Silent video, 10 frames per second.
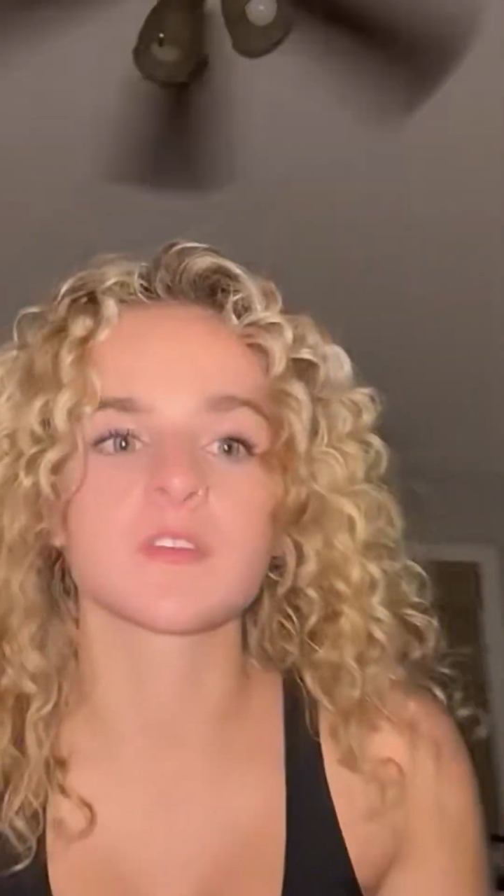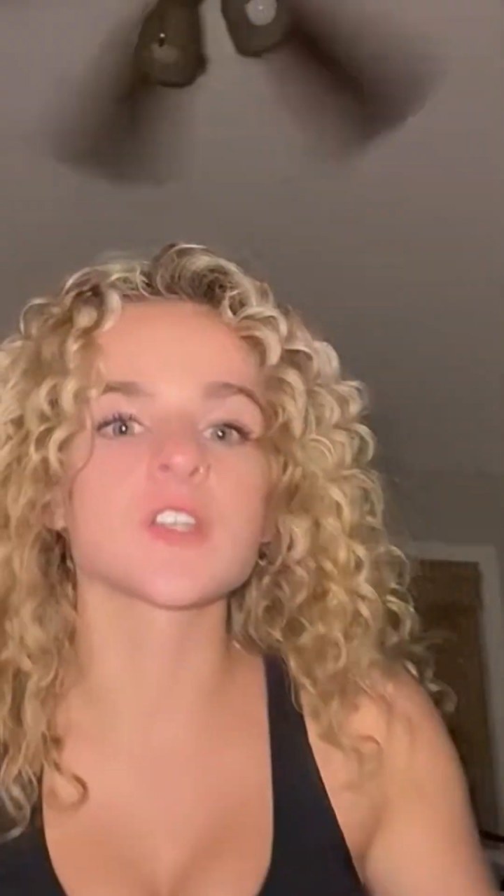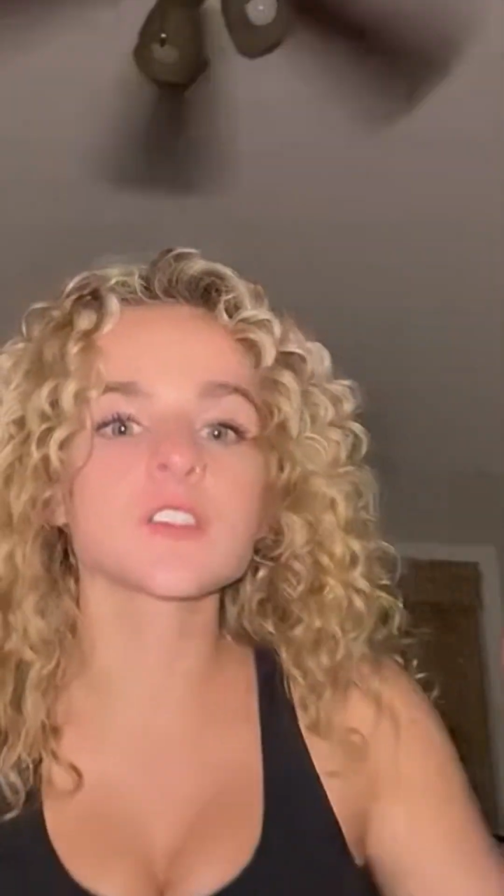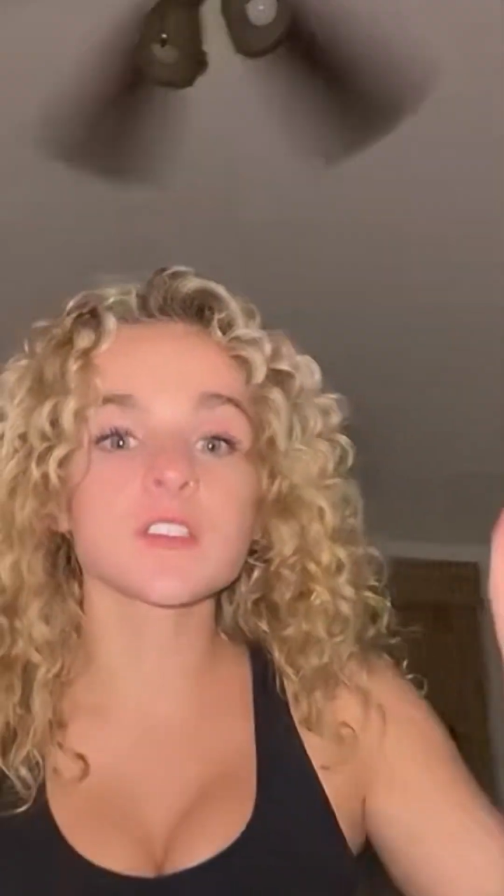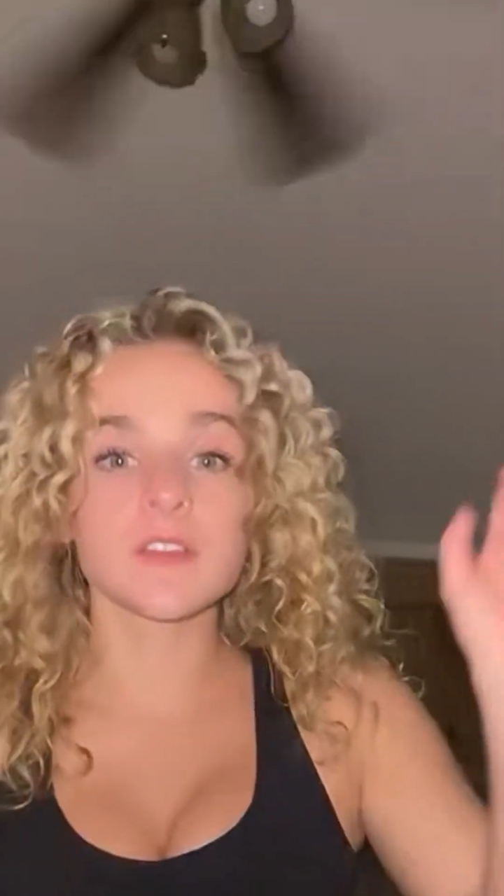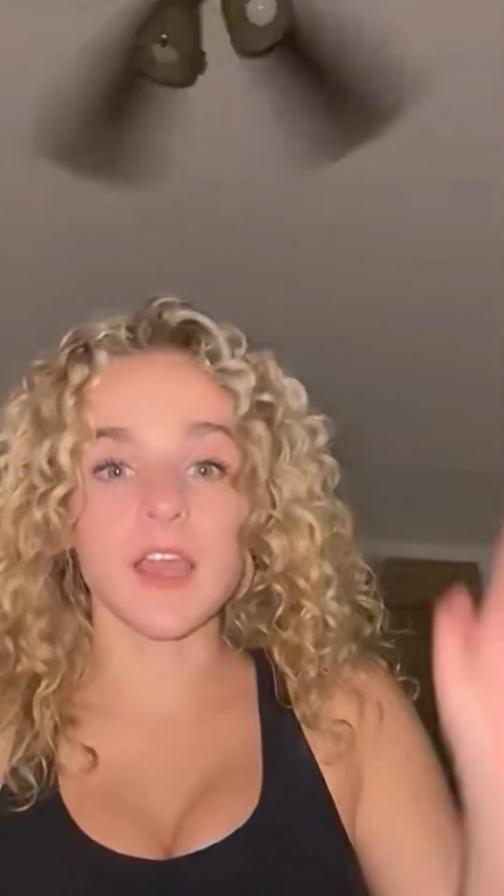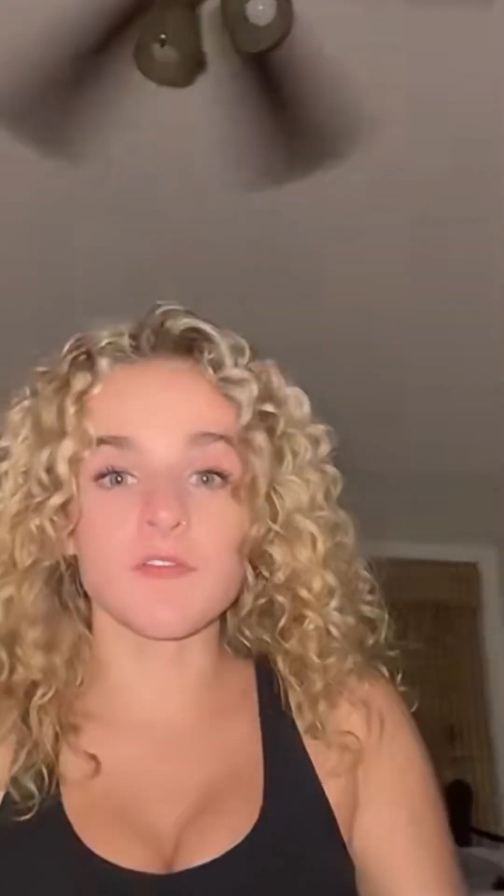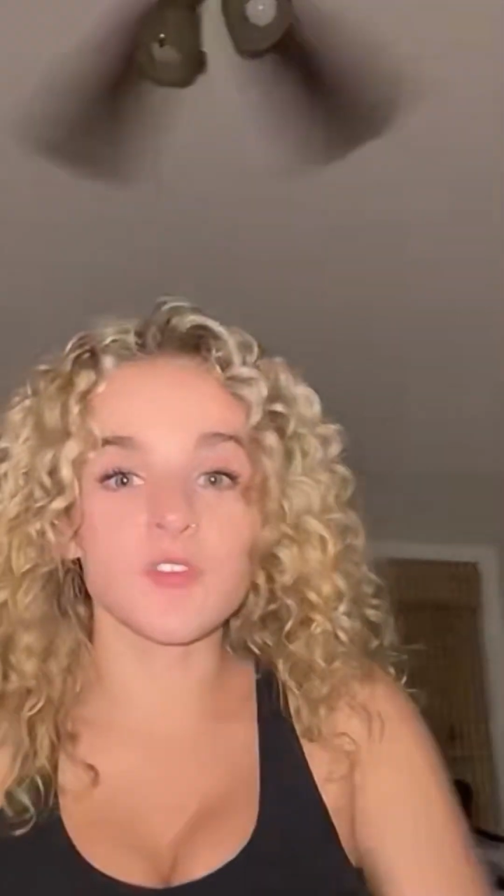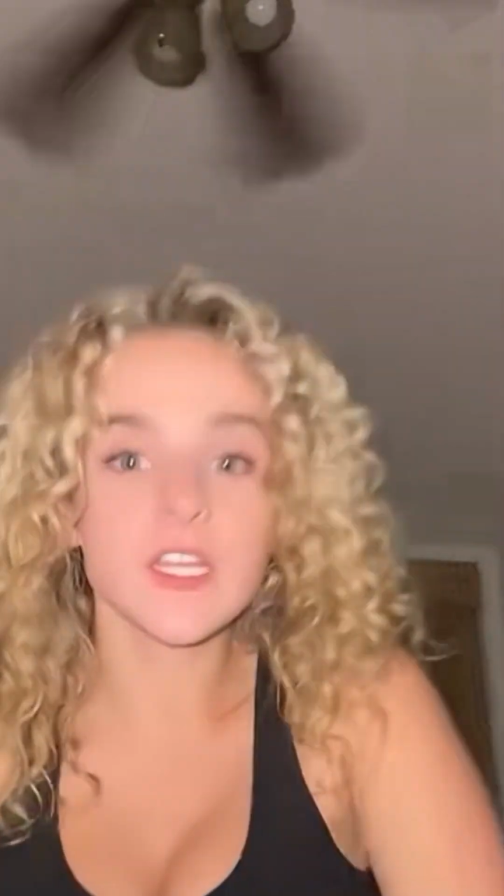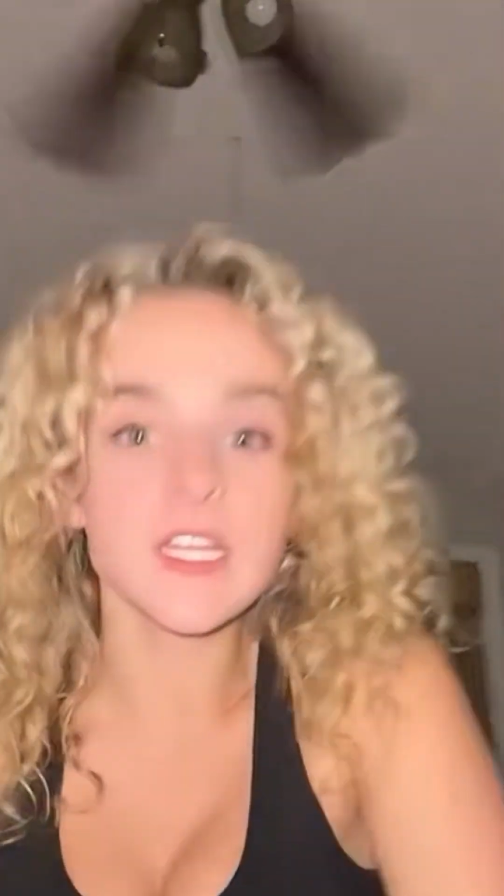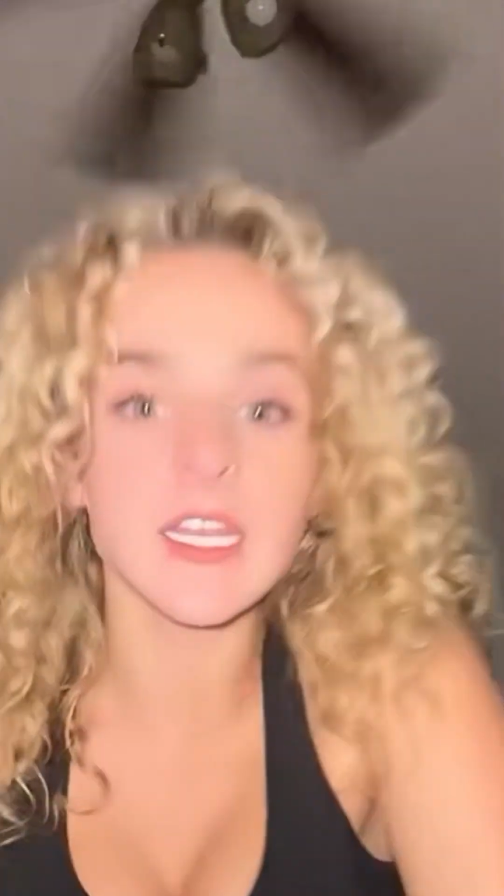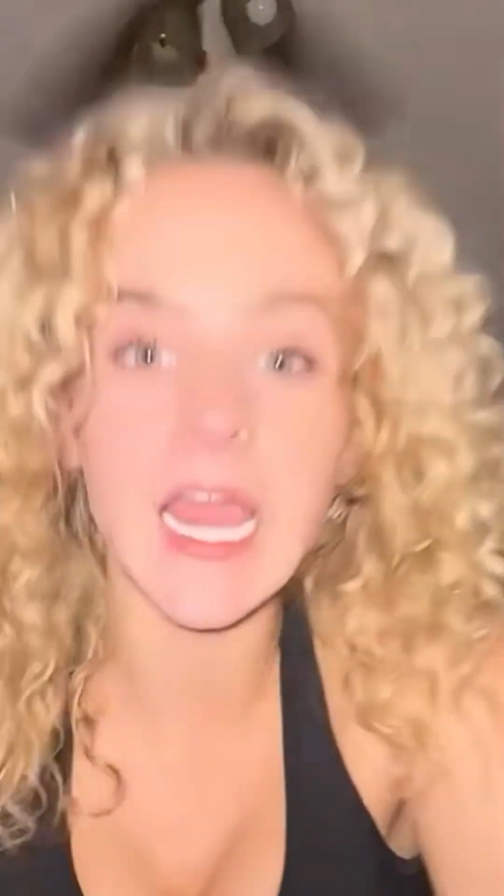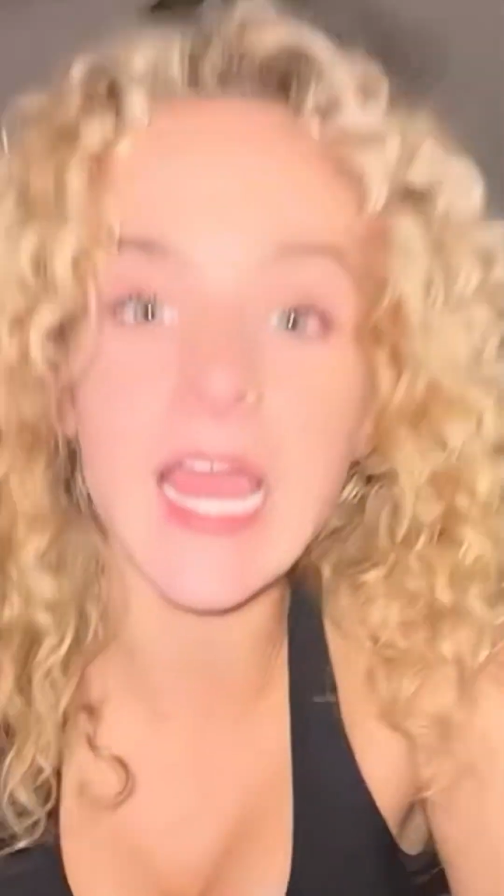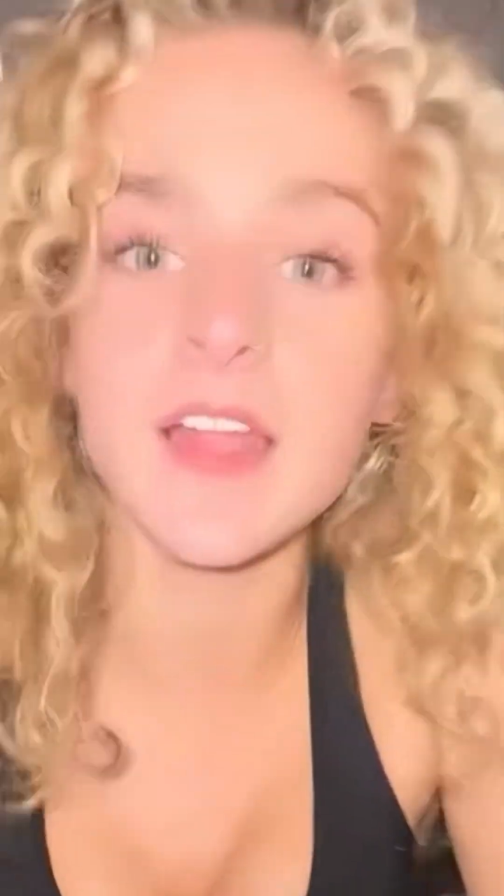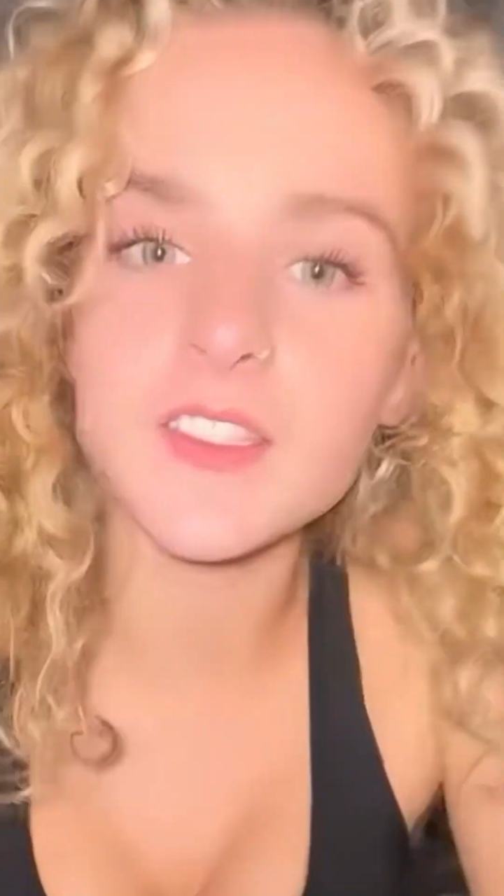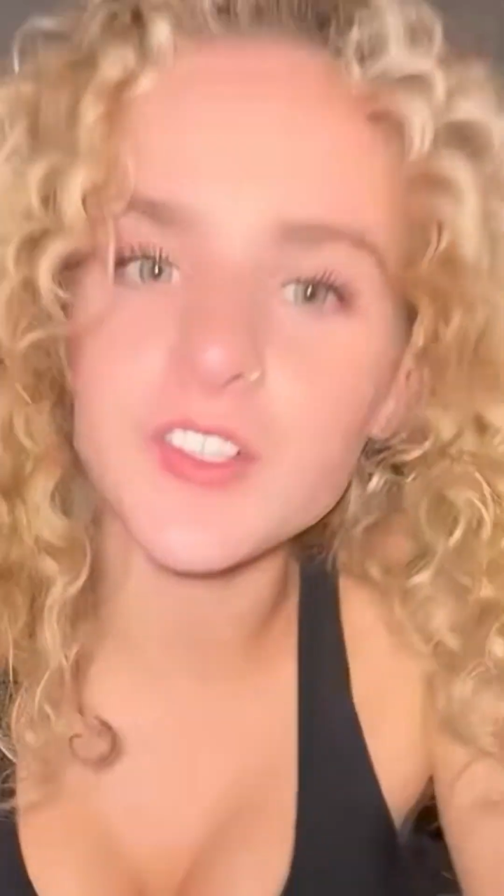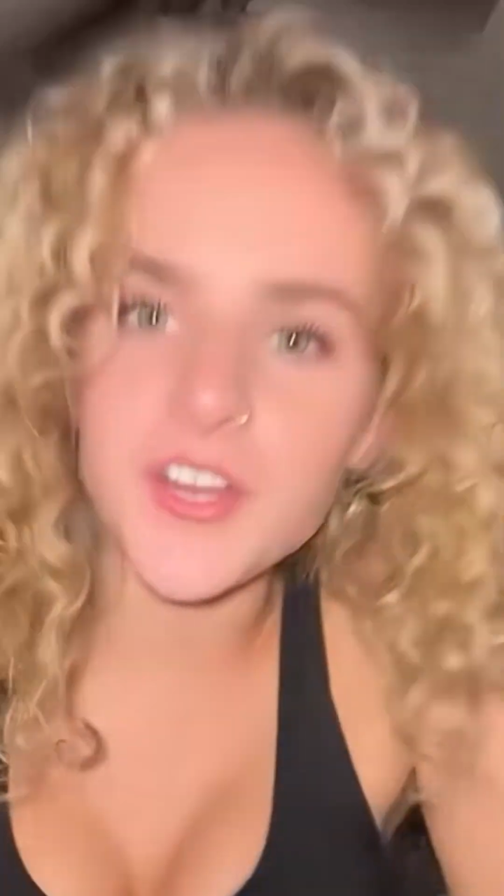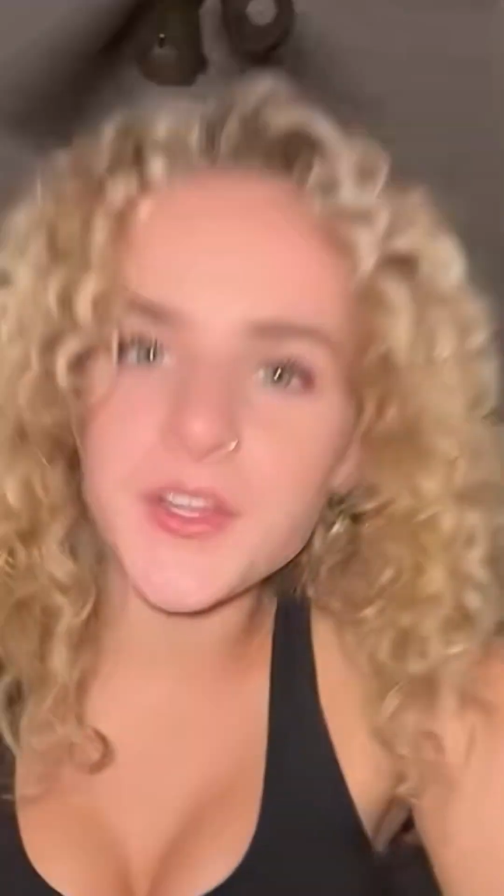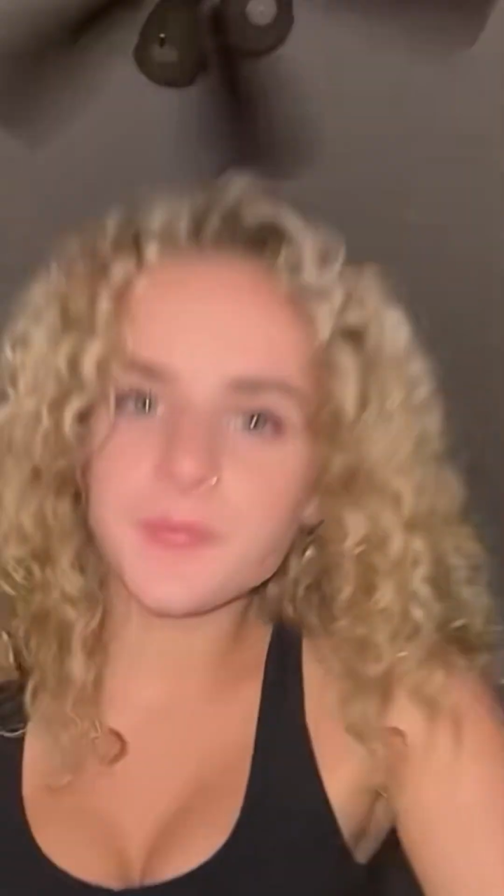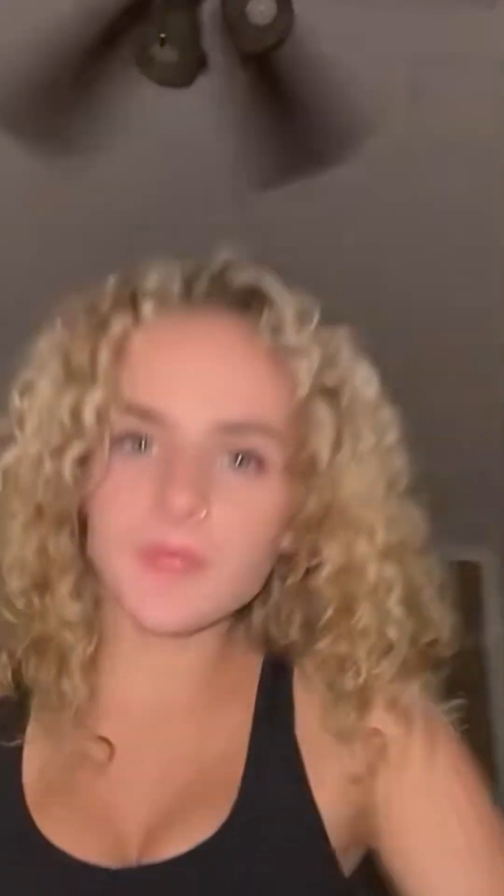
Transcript: there's that freaking gnat sorry